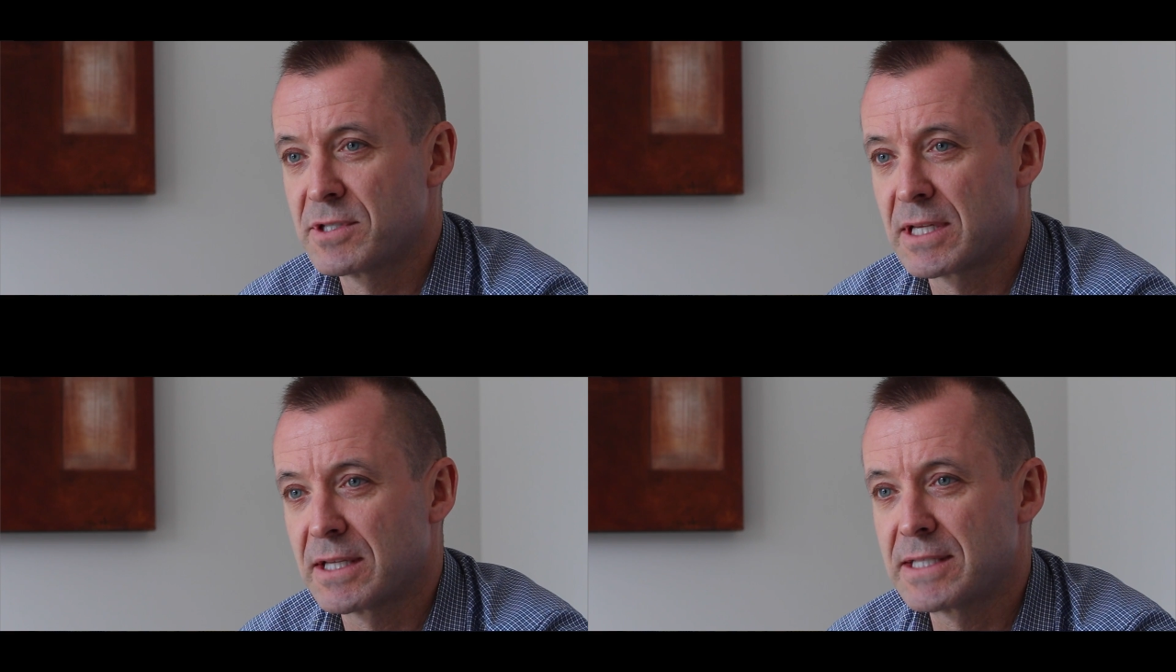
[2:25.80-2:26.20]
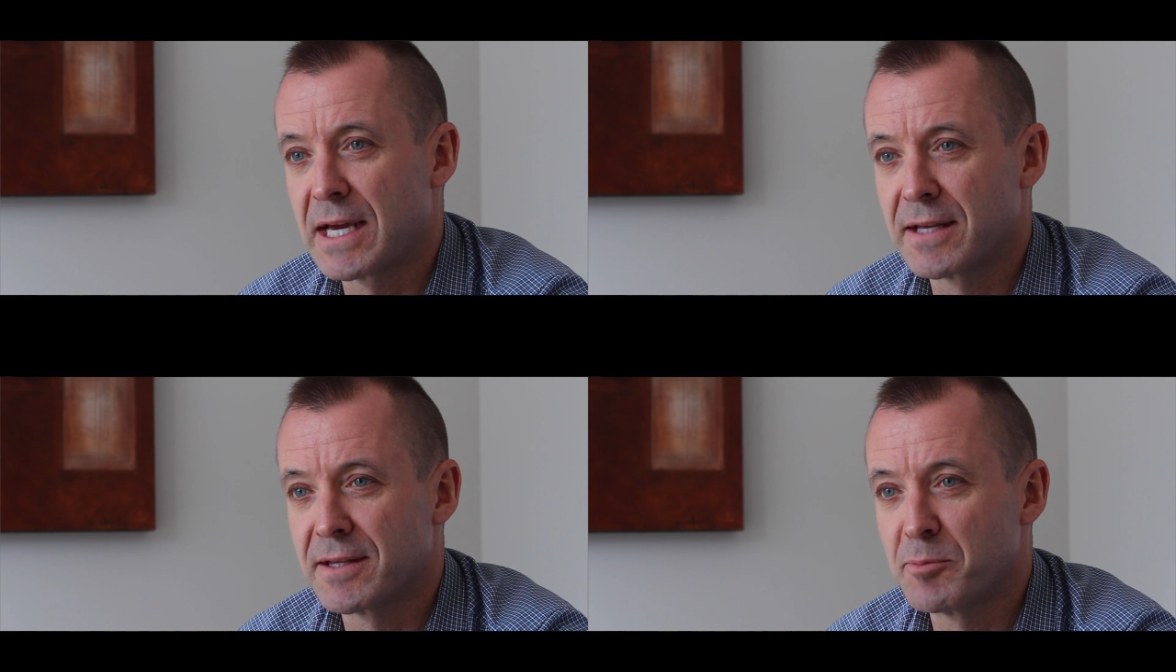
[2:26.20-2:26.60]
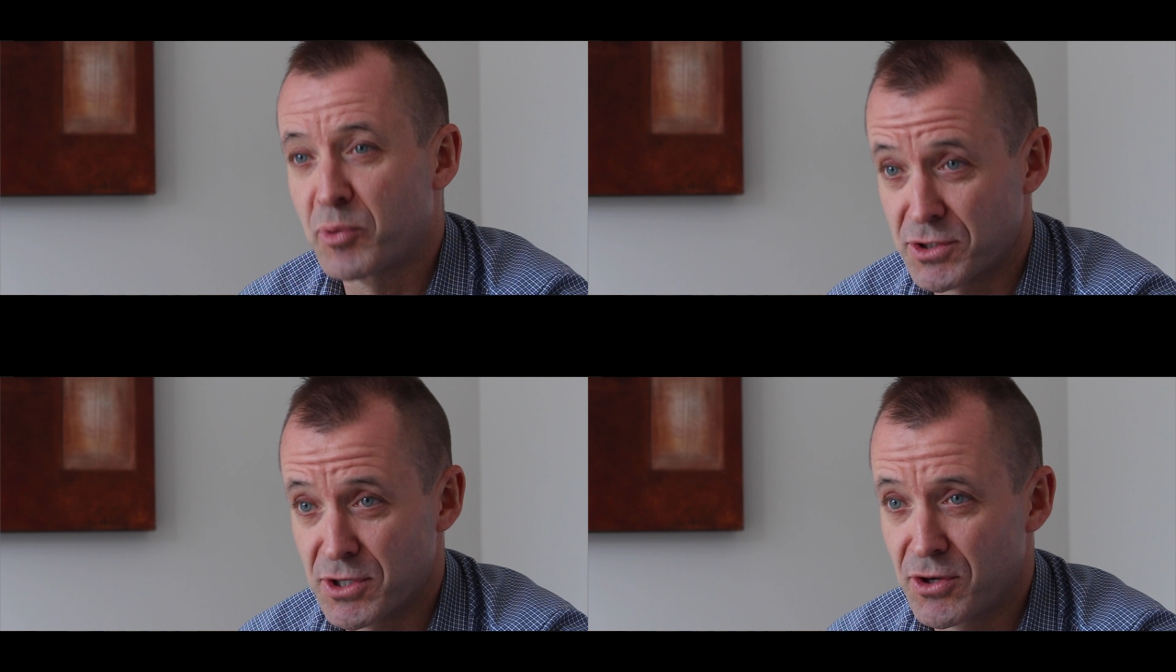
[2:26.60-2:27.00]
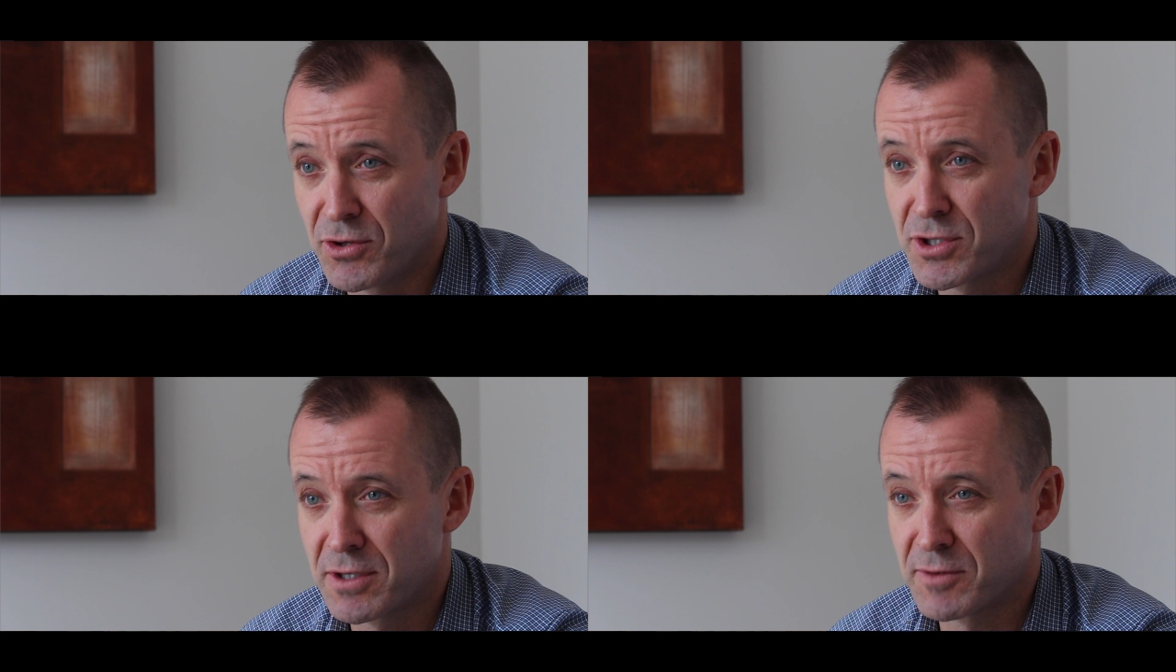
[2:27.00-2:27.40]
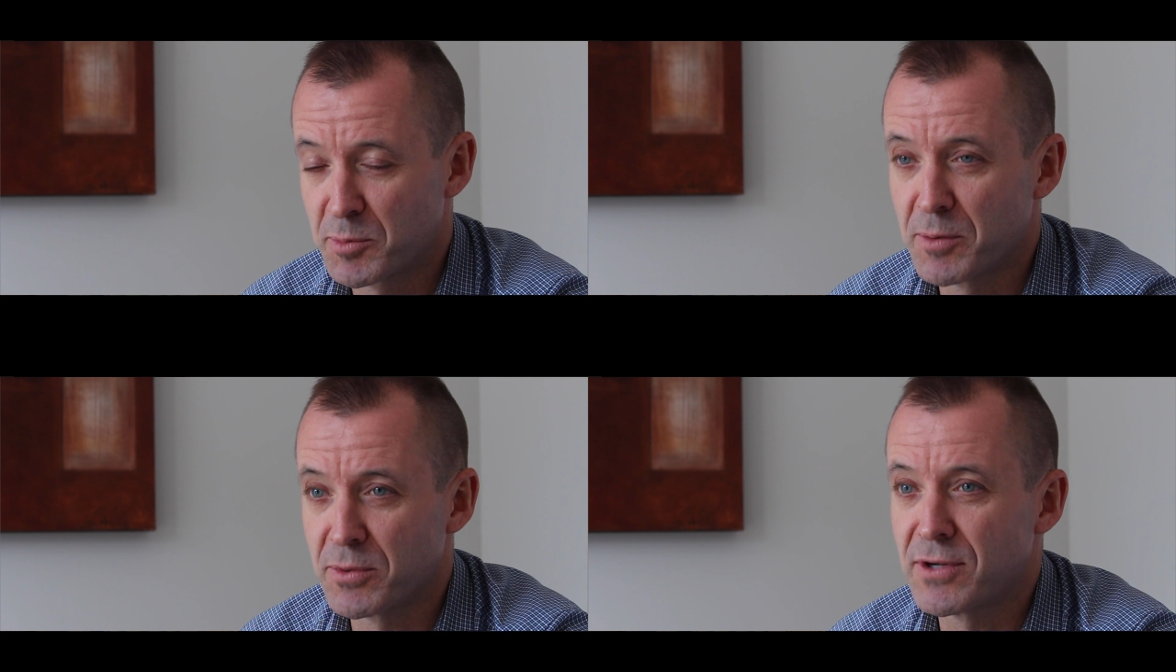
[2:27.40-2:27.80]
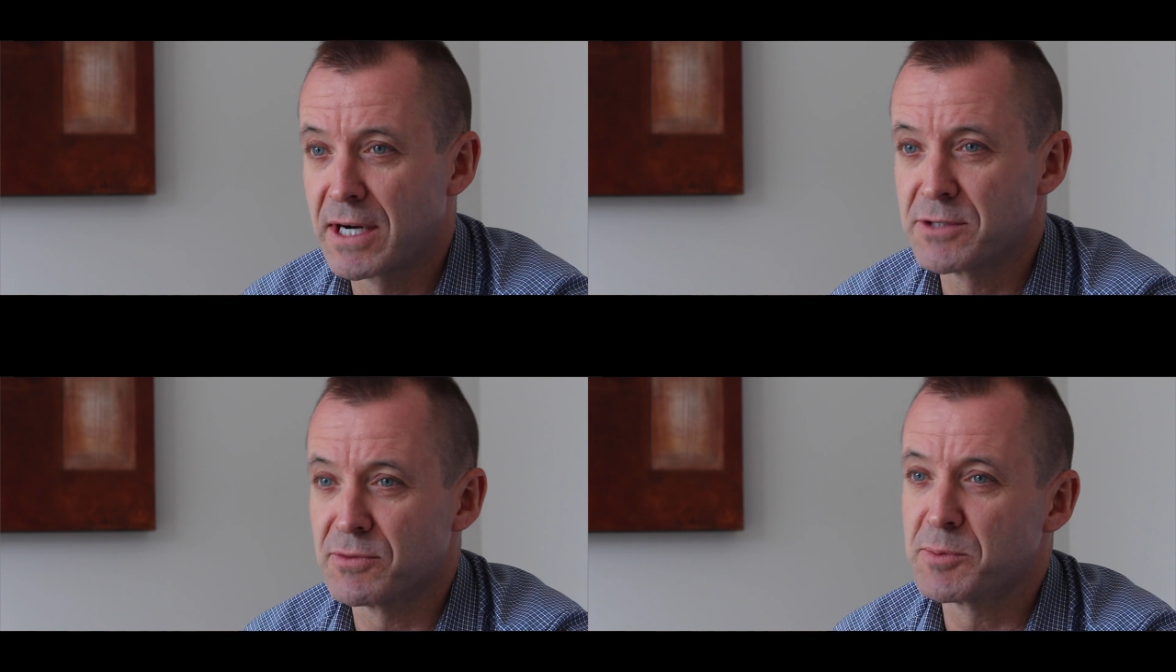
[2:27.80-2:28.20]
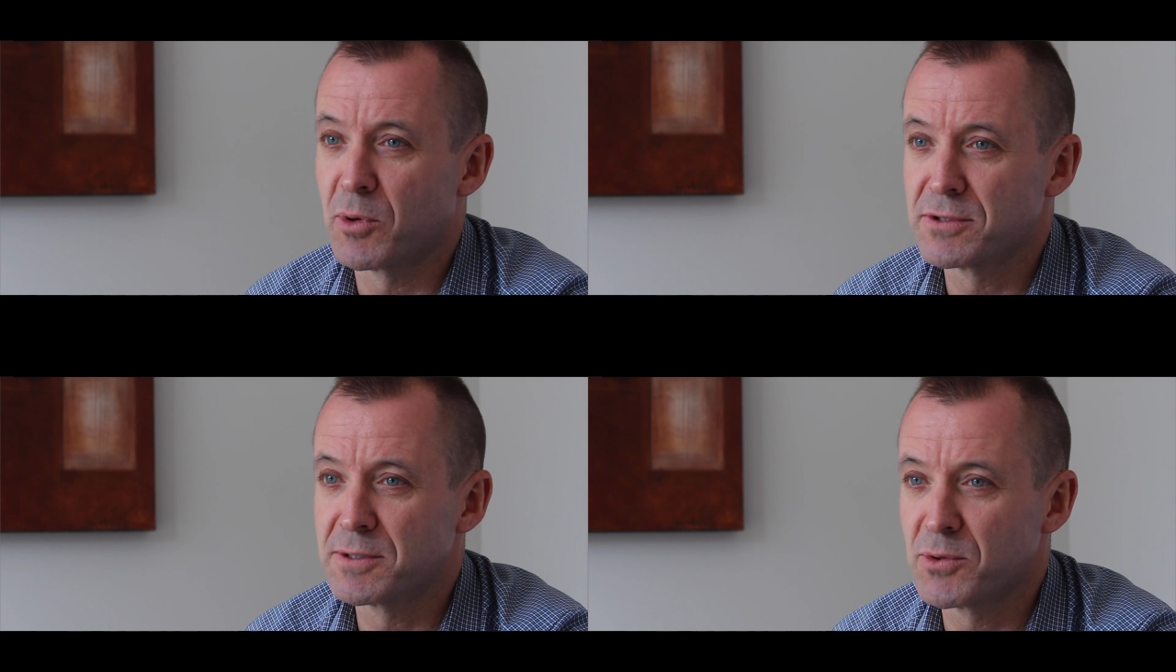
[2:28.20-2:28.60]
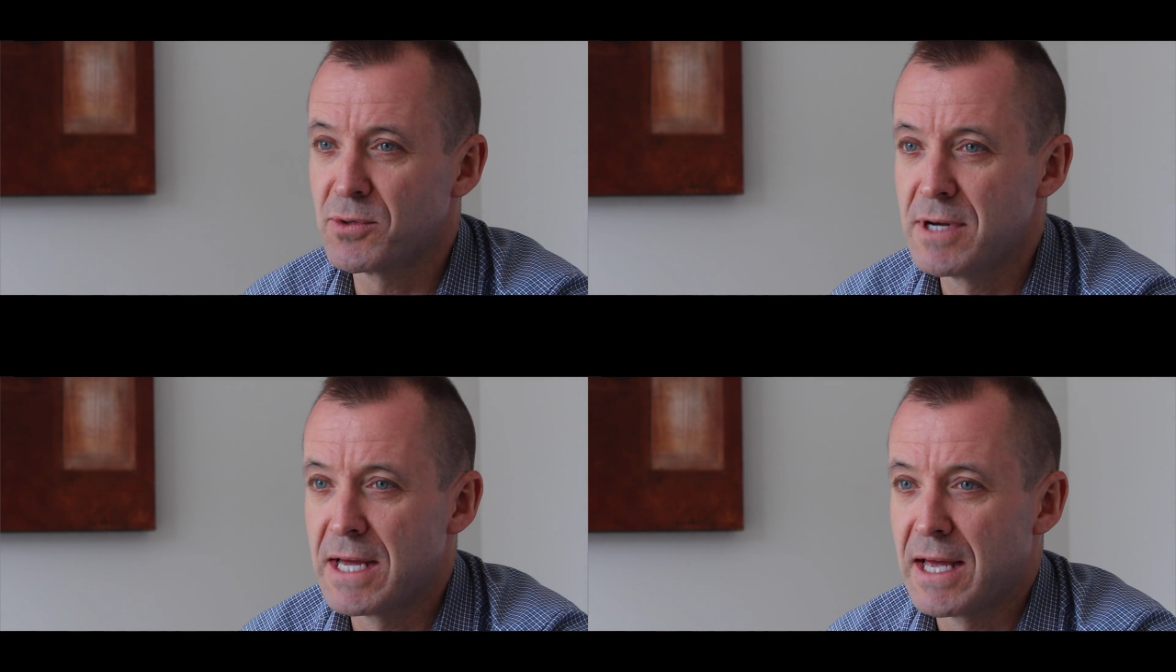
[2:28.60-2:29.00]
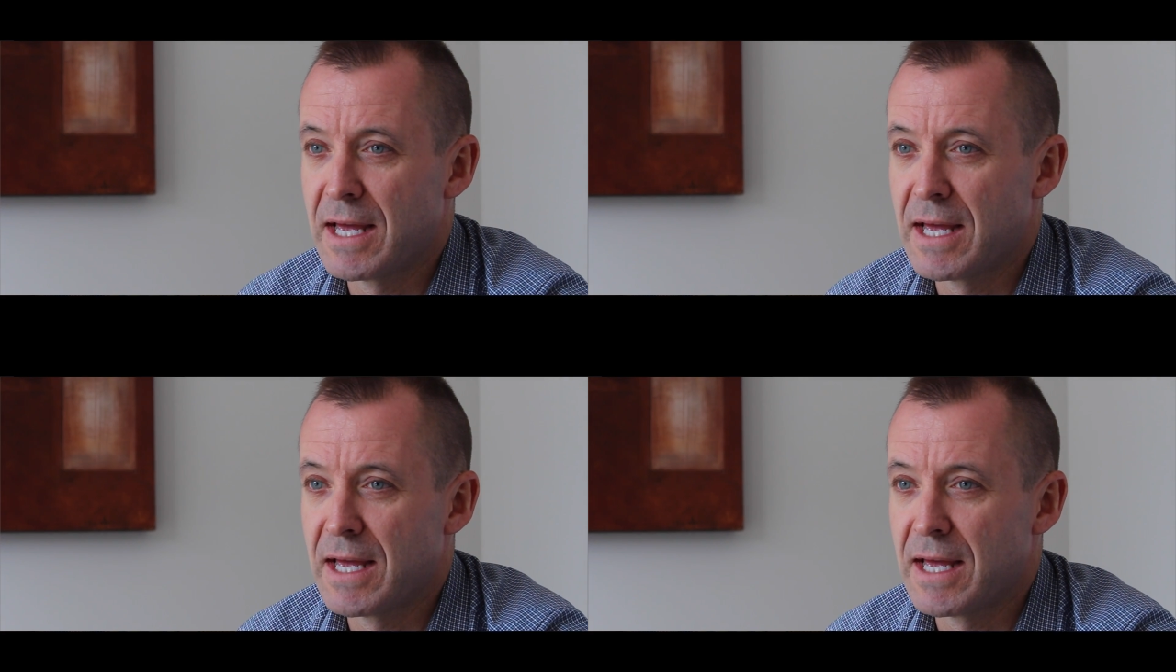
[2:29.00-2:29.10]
facilitating the prosecution of the perpetrators responsible,